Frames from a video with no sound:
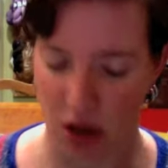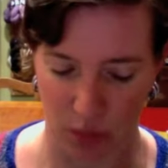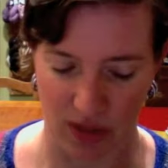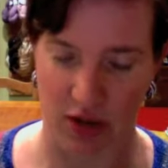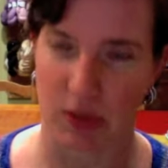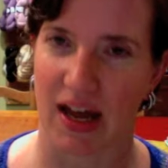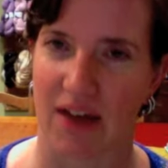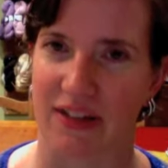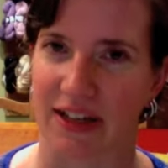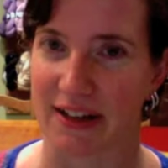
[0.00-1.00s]
We also have
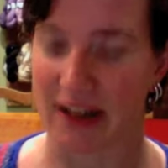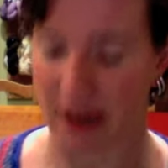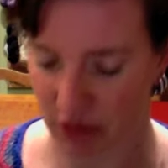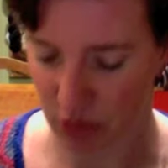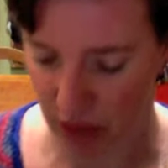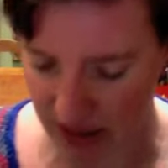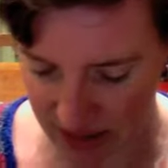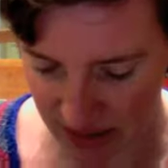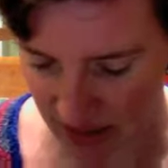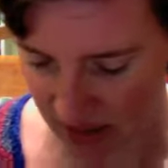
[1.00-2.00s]
it in an Aran weight
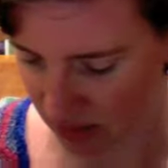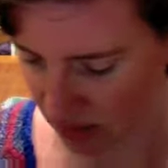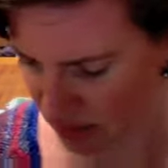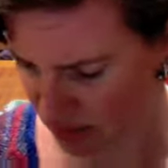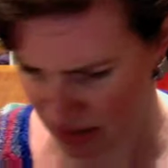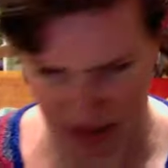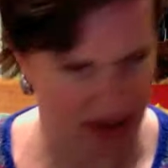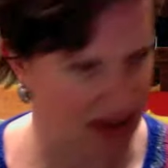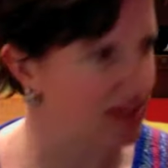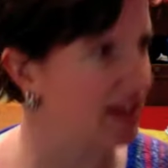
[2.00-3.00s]
in,
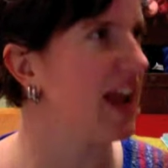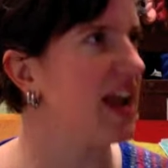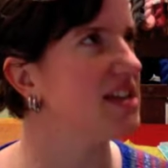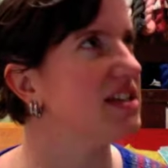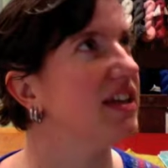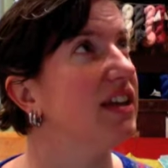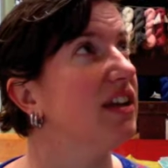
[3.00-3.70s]
I think, 18?